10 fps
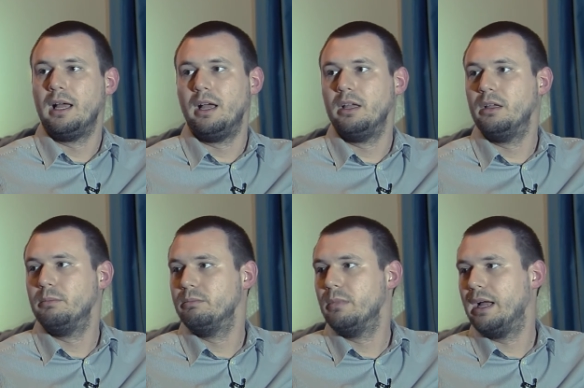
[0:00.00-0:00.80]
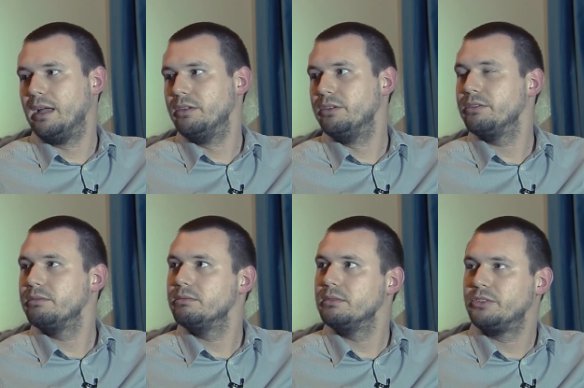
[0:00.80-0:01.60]
Um, and
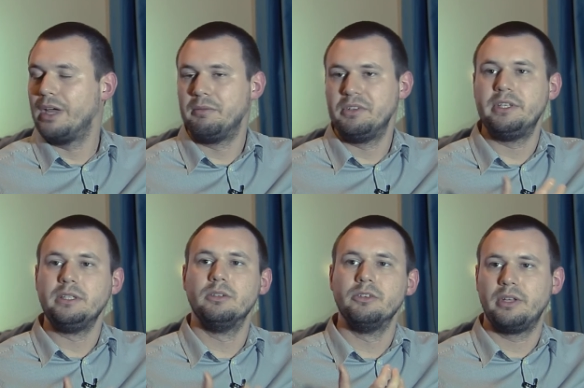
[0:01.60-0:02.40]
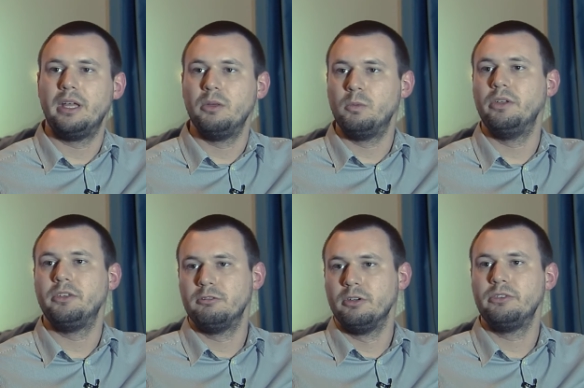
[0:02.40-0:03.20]
to have a single site that works
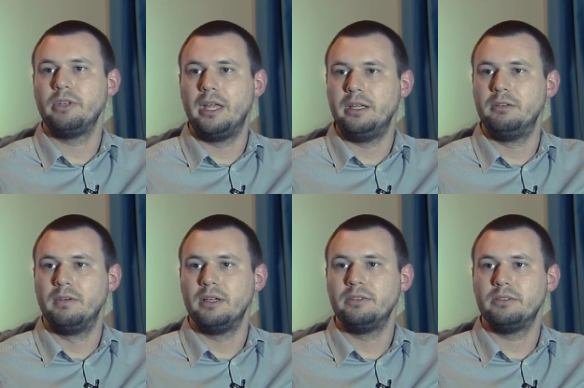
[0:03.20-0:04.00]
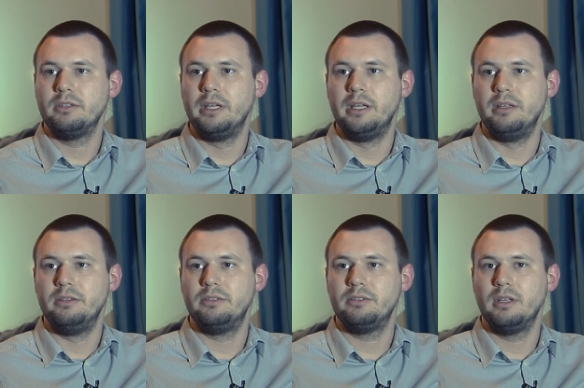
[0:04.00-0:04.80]
across any device
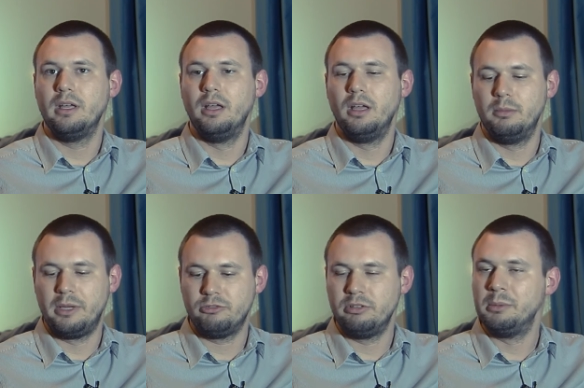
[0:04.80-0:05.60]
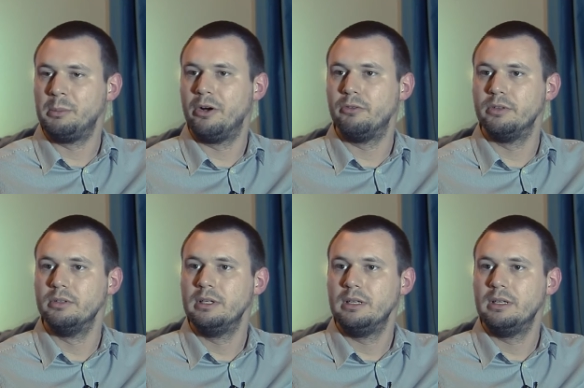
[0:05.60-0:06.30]
is um, extremely powerful